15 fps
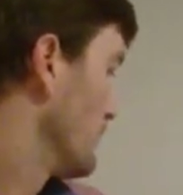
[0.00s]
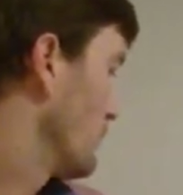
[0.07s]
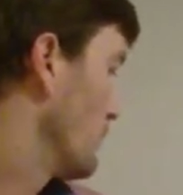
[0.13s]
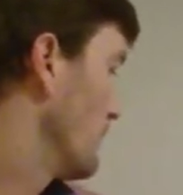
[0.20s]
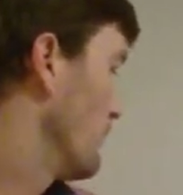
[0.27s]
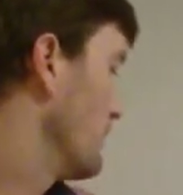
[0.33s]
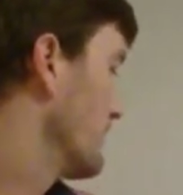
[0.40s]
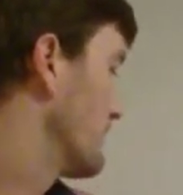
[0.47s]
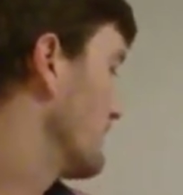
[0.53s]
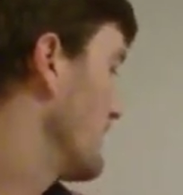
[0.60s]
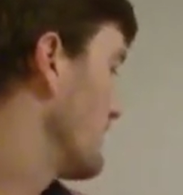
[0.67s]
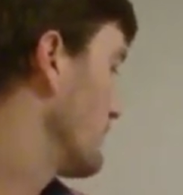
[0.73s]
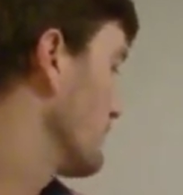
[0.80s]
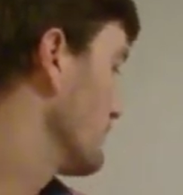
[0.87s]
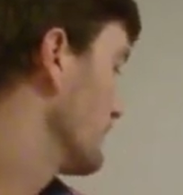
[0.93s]
12-week
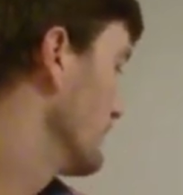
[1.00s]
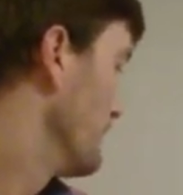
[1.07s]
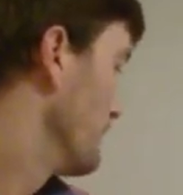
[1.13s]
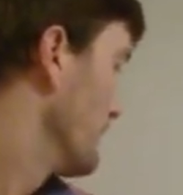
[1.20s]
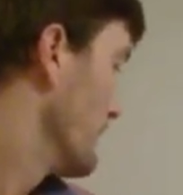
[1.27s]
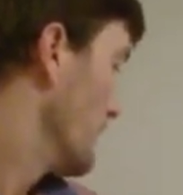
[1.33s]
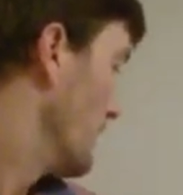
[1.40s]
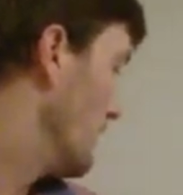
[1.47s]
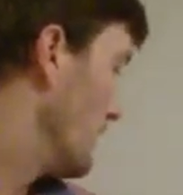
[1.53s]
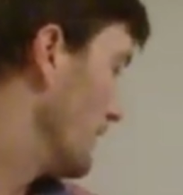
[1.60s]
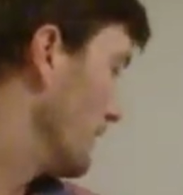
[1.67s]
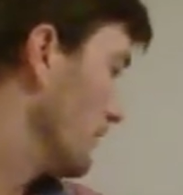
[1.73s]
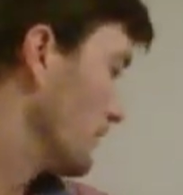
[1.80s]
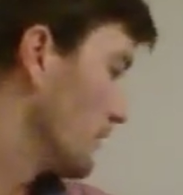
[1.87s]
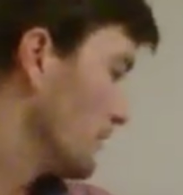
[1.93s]
cycles.
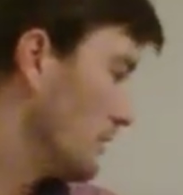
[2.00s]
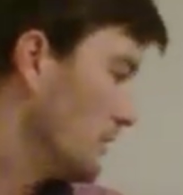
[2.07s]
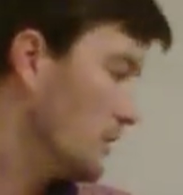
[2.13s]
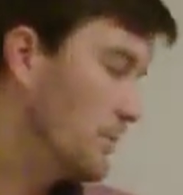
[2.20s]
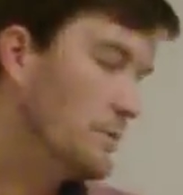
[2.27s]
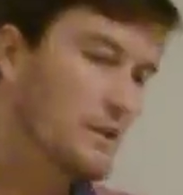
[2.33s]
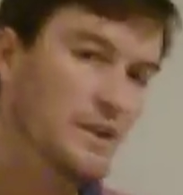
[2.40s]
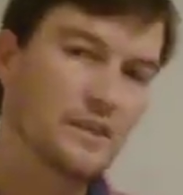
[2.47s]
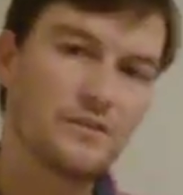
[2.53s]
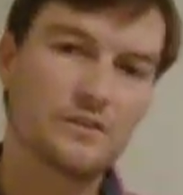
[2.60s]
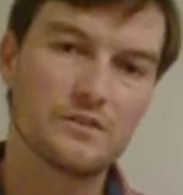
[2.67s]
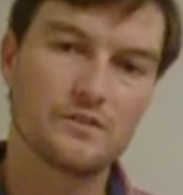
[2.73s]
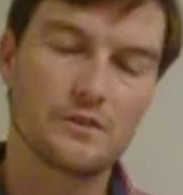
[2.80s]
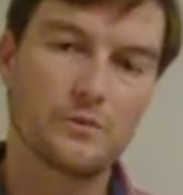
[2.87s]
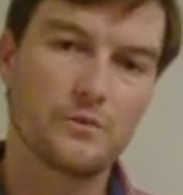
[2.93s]
The
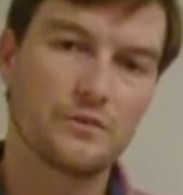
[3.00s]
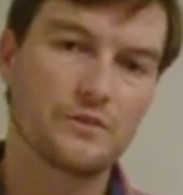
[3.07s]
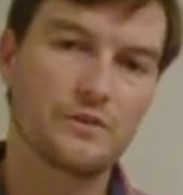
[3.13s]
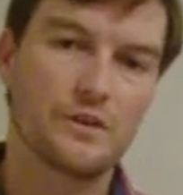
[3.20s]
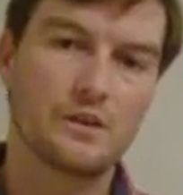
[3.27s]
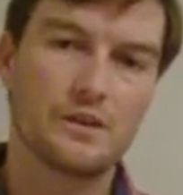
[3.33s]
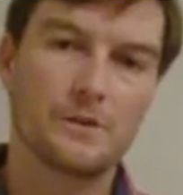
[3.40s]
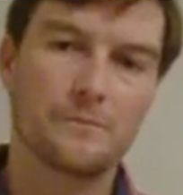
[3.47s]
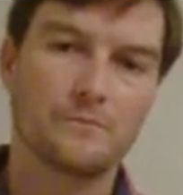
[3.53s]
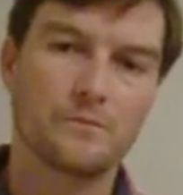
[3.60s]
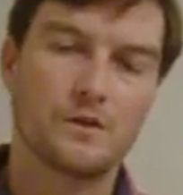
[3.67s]
limitations on the study,